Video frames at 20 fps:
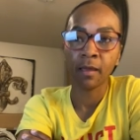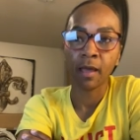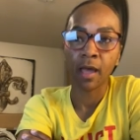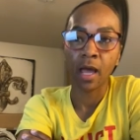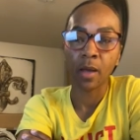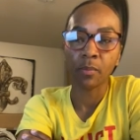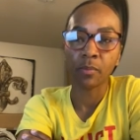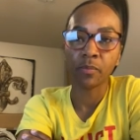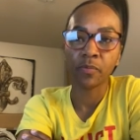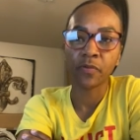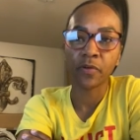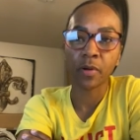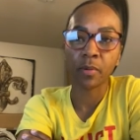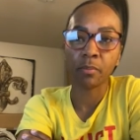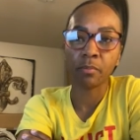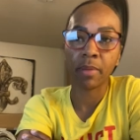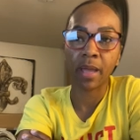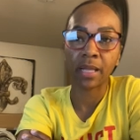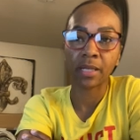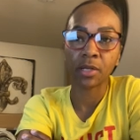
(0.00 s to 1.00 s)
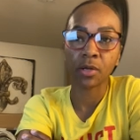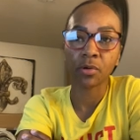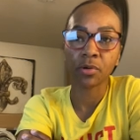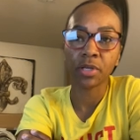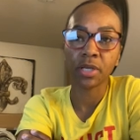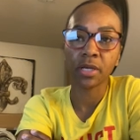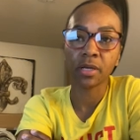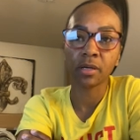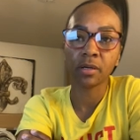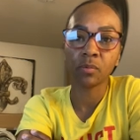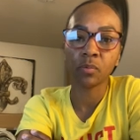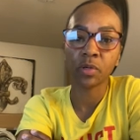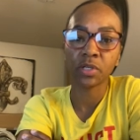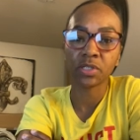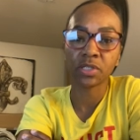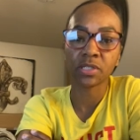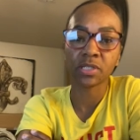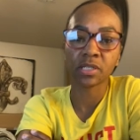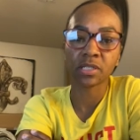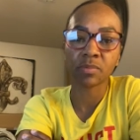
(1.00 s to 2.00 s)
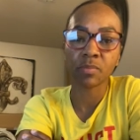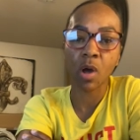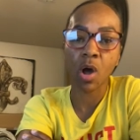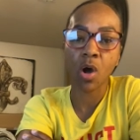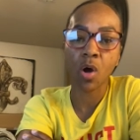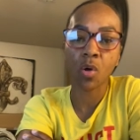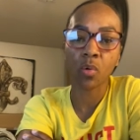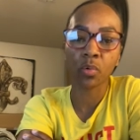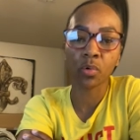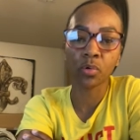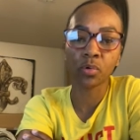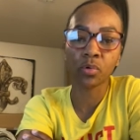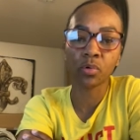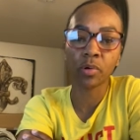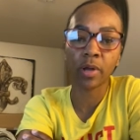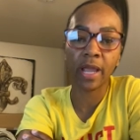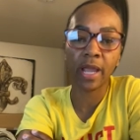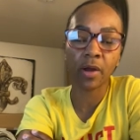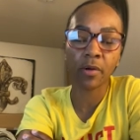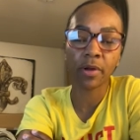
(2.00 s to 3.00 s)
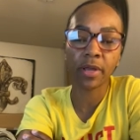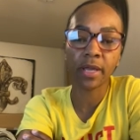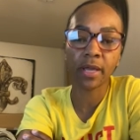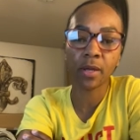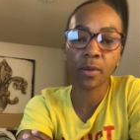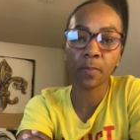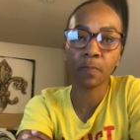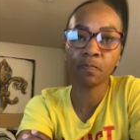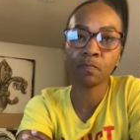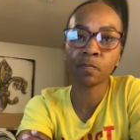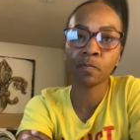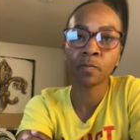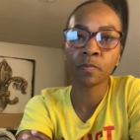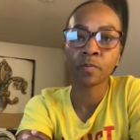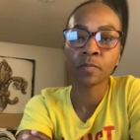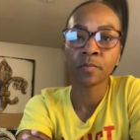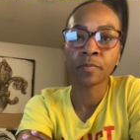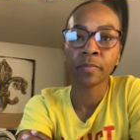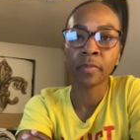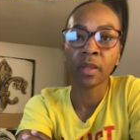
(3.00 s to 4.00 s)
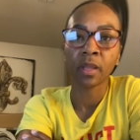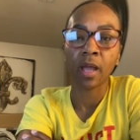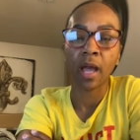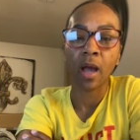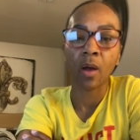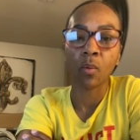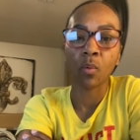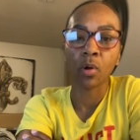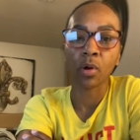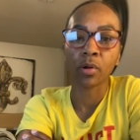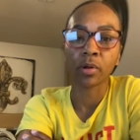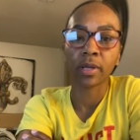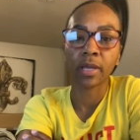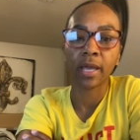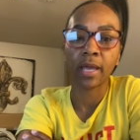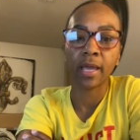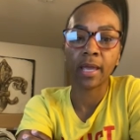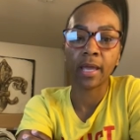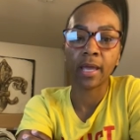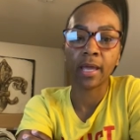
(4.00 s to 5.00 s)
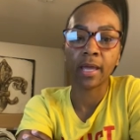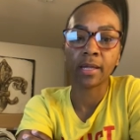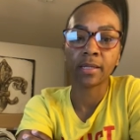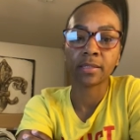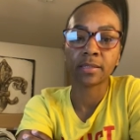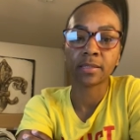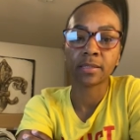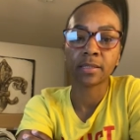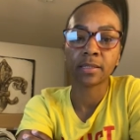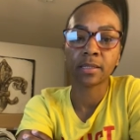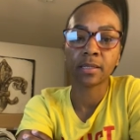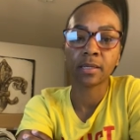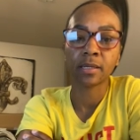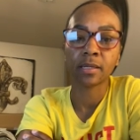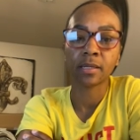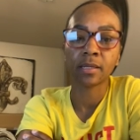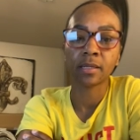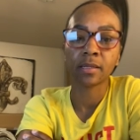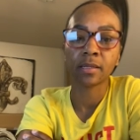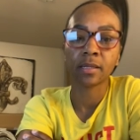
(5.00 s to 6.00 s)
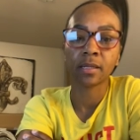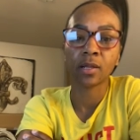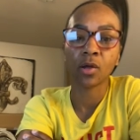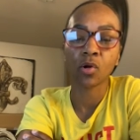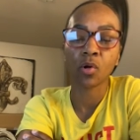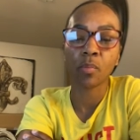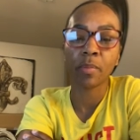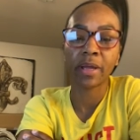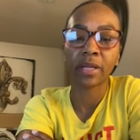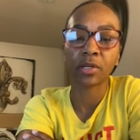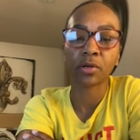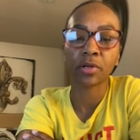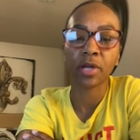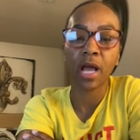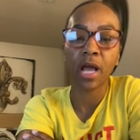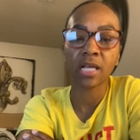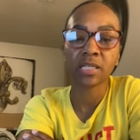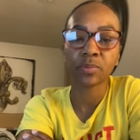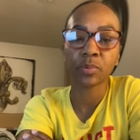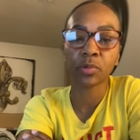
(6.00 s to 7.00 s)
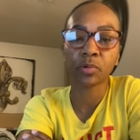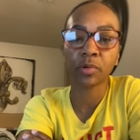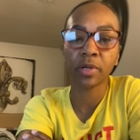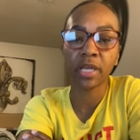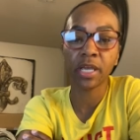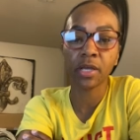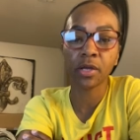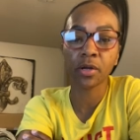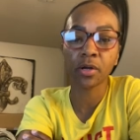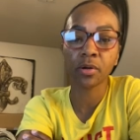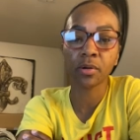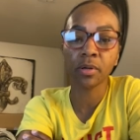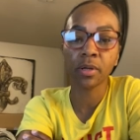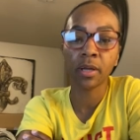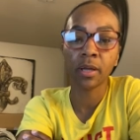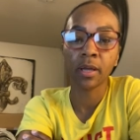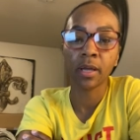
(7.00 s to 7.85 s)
I'm from Magnolia, which is a small rural area. I work at the local Magnolia Hospital here.